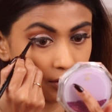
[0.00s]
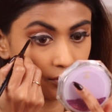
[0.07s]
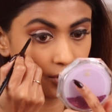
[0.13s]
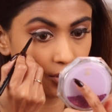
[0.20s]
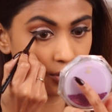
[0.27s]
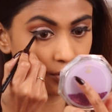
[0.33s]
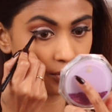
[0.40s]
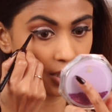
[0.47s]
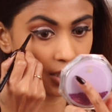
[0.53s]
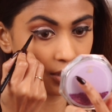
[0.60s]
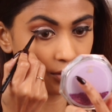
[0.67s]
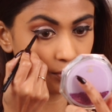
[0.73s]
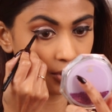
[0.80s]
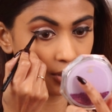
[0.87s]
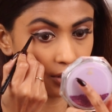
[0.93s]
We'll do
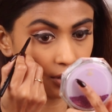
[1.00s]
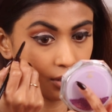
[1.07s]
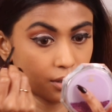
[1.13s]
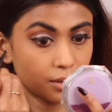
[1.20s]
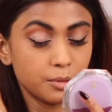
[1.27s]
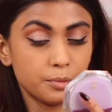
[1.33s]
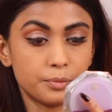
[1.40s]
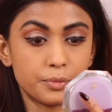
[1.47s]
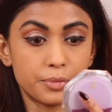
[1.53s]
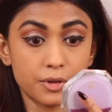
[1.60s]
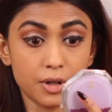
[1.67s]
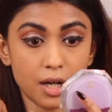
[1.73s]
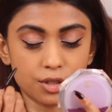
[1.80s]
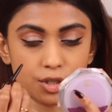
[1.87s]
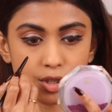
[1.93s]
that with the
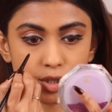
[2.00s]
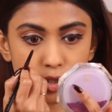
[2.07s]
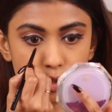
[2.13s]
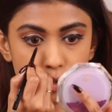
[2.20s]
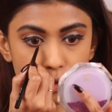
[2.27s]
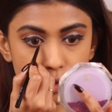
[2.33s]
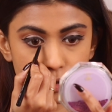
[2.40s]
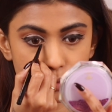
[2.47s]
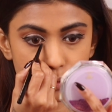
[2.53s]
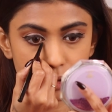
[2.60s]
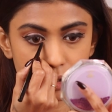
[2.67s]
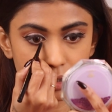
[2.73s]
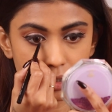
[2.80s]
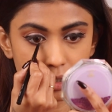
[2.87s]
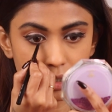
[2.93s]
brush, not
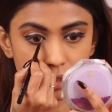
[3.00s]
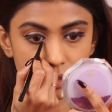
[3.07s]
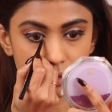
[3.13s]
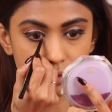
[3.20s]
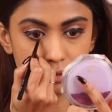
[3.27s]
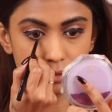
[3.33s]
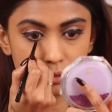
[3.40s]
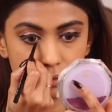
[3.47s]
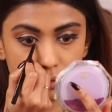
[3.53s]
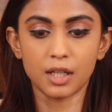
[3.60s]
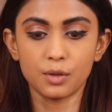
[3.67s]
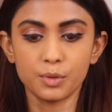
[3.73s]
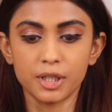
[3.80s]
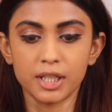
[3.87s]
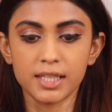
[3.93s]
with the kajal.
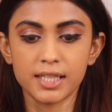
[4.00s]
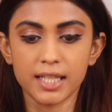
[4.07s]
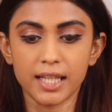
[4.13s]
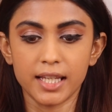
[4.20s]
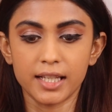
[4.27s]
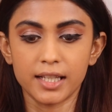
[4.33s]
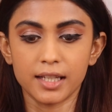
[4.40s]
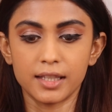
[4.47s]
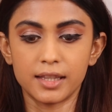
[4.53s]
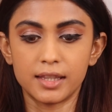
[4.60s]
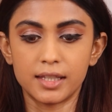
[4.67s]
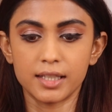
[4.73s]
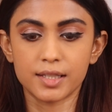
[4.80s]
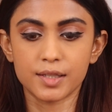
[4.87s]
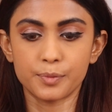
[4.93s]
Now we're going to take
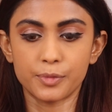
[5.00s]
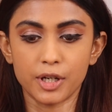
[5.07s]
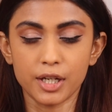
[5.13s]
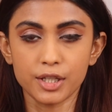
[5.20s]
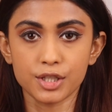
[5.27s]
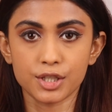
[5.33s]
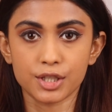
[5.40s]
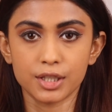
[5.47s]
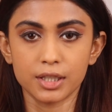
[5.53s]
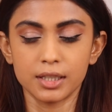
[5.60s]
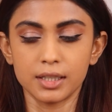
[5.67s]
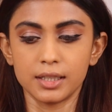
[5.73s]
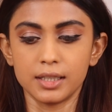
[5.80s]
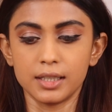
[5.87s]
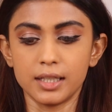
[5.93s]
this brush.
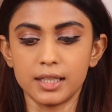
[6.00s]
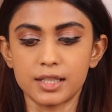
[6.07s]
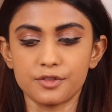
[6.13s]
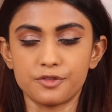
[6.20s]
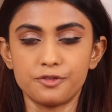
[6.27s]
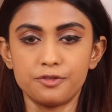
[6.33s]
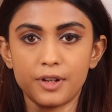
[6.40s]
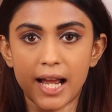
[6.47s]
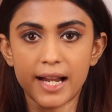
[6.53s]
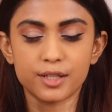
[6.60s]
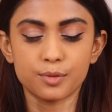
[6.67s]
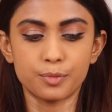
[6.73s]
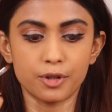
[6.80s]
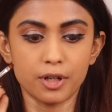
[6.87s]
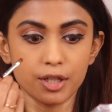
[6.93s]
It's a
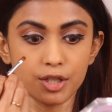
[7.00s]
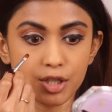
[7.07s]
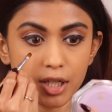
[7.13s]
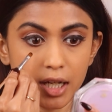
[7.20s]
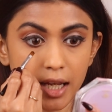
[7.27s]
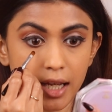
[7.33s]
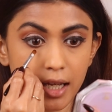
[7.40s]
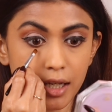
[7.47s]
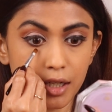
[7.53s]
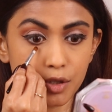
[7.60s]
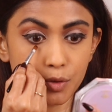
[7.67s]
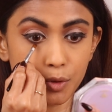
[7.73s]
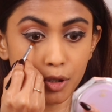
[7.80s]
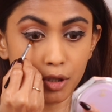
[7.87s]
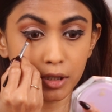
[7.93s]
flat brush, and
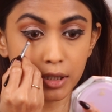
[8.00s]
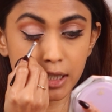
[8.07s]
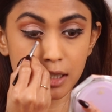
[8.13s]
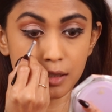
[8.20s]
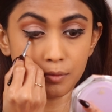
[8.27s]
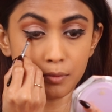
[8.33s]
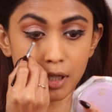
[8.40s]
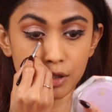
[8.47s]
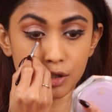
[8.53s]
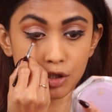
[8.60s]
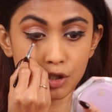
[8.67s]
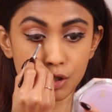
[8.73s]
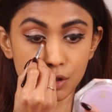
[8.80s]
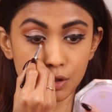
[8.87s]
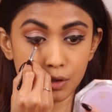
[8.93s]
we're going to
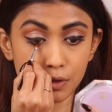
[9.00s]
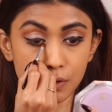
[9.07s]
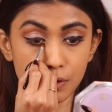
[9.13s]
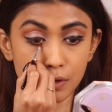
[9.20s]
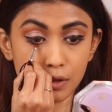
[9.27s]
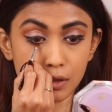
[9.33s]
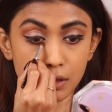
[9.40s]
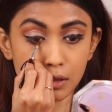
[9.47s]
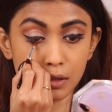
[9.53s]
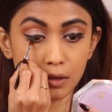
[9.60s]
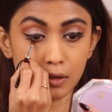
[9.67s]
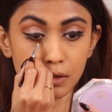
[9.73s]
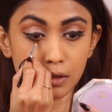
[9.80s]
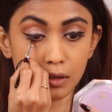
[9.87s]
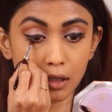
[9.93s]
smudge
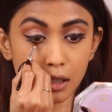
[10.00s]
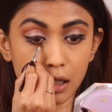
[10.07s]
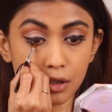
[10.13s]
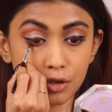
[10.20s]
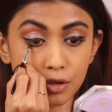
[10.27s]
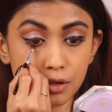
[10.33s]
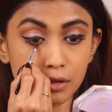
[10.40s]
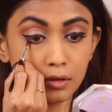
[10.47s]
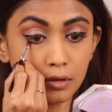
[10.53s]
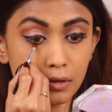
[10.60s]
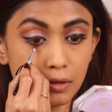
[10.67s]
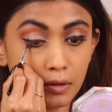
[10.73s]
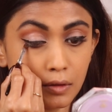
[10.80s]
the kajal